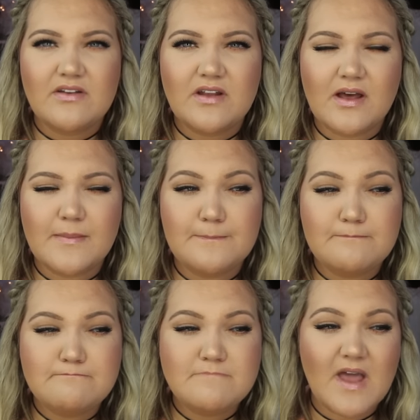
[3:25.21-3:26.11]

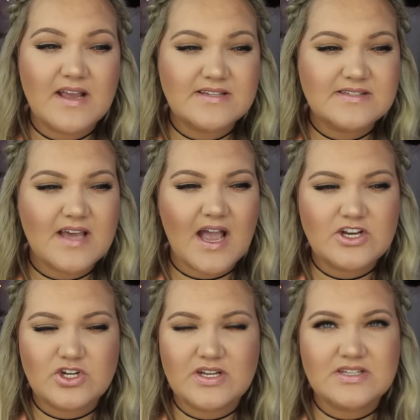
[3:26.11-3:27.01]
um, nice,
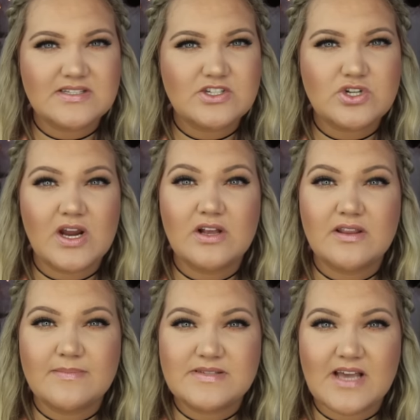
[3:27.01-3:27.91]
hydrating, doesn't dry your
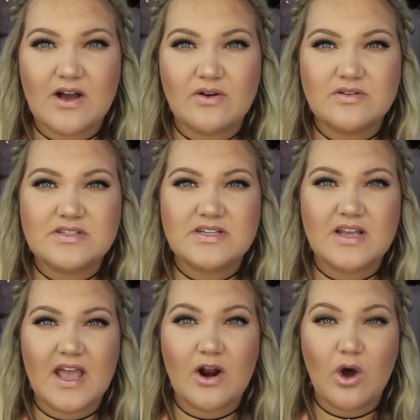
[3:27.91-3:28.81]
lips out
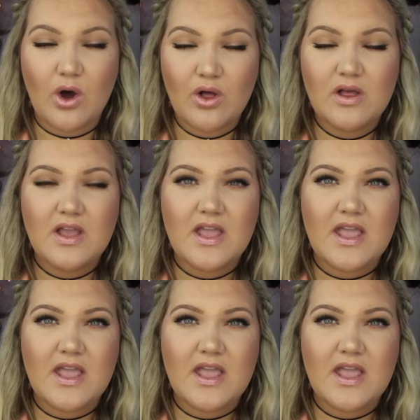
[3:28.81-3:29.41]
at all.